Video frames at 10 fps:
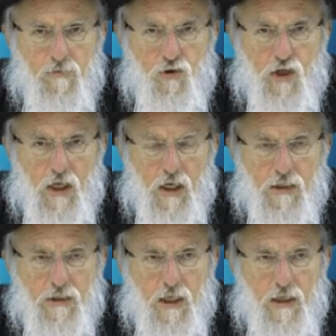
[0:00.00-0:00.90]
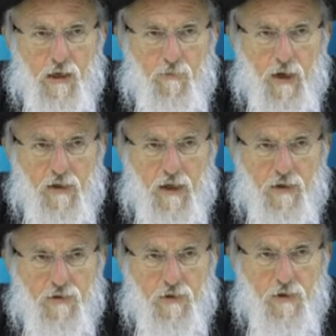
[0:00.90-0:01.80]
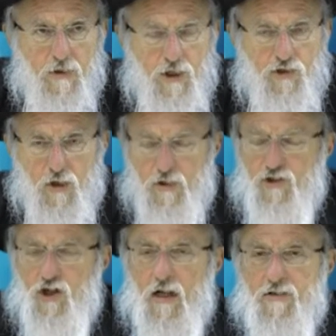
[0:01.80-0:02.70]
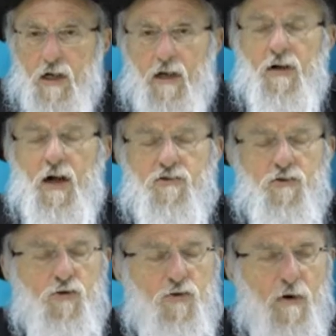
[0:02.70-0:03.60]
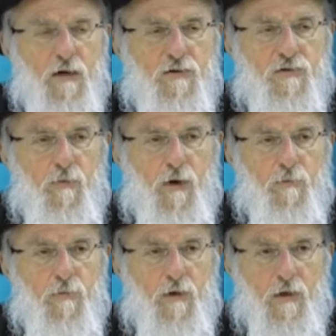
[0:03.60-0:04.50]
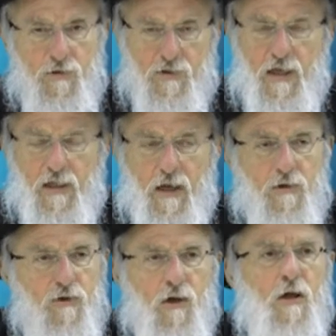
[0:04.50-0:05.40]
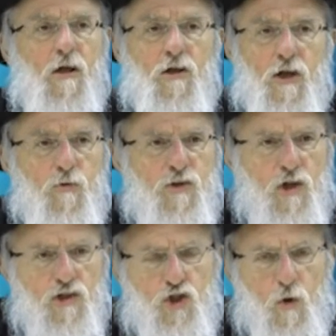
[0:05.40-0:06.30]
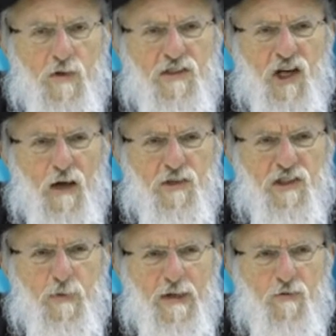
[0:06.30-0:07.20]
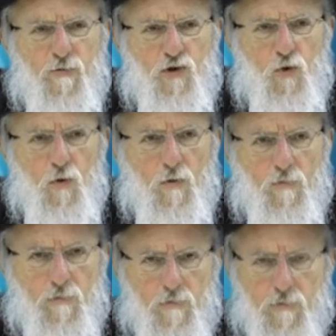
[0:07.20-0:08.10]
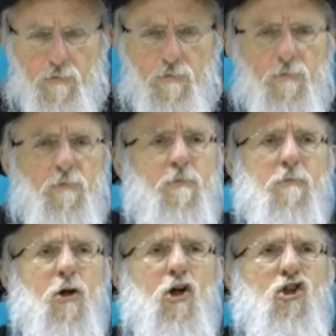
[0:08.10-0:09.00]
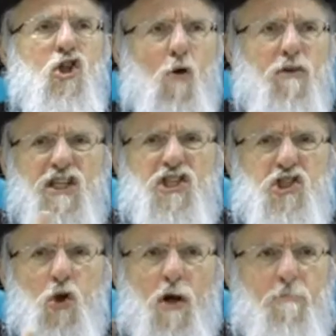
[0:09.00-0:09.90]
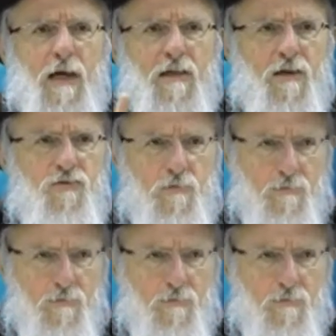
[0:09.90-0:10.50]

You cannot say that in my class and the child said, I have a constitutional right to say what I, to say that. The child was suspended from school. No religious talk in my class.